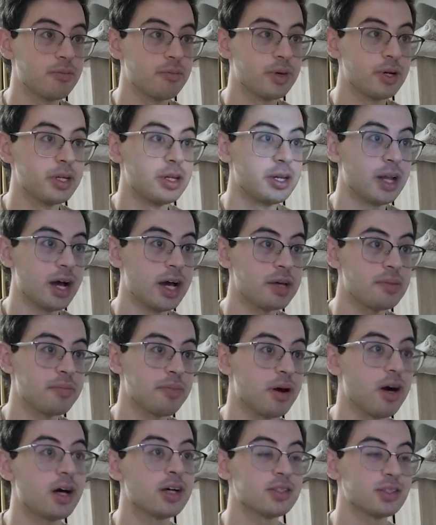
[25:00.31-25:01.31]
but not
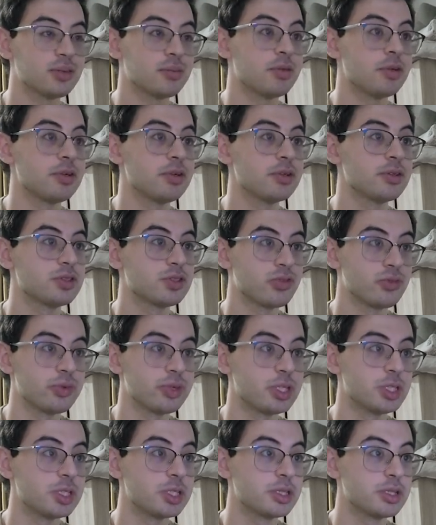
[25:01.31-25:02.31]
impossible to
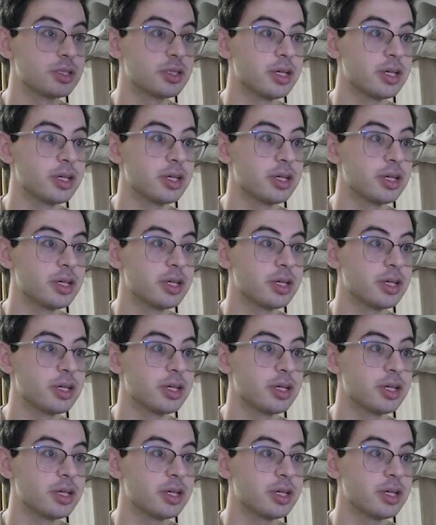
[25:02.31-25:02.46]
reach.